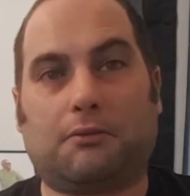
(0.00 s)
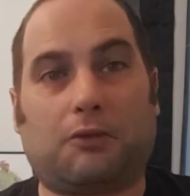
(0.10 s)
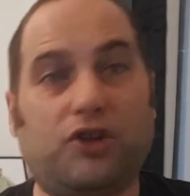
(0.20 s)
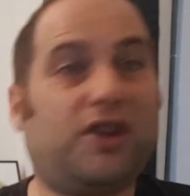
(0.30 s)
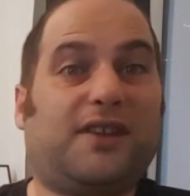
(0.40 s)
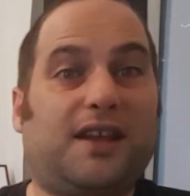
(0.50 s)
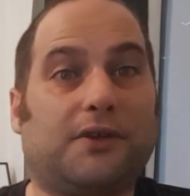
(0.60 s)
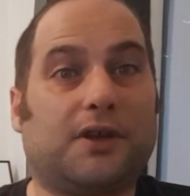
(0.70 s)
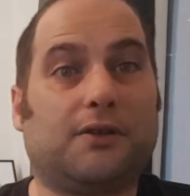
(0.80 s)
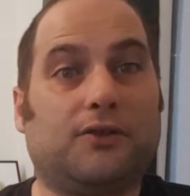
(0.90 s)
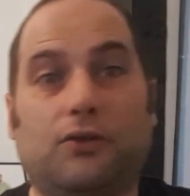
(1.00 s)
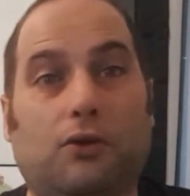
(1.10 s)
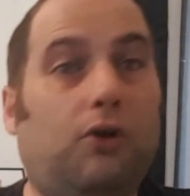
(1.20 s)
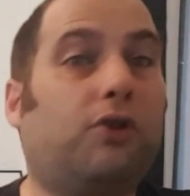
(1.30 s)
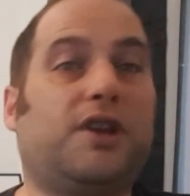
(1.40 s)
On your TV,
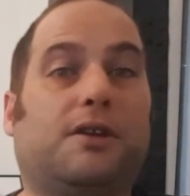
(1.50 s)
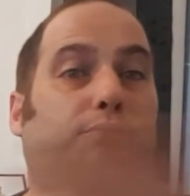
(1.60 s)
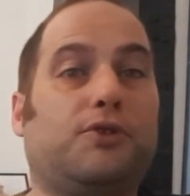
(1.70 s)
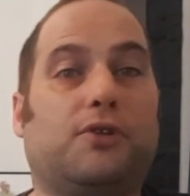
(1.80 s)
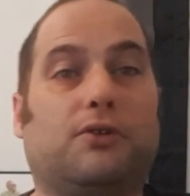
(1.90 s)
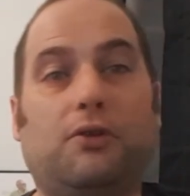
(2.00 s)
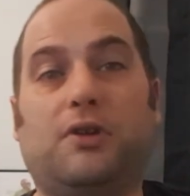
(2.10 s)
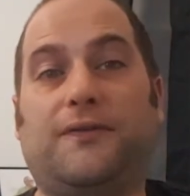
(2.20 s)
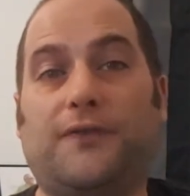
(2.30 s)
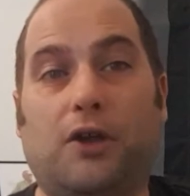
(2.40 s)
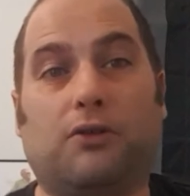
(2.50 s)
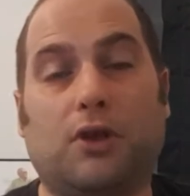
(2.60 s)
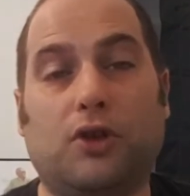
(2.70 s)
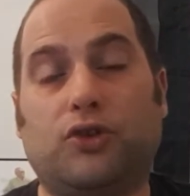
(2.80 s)
or your computer, or your phone.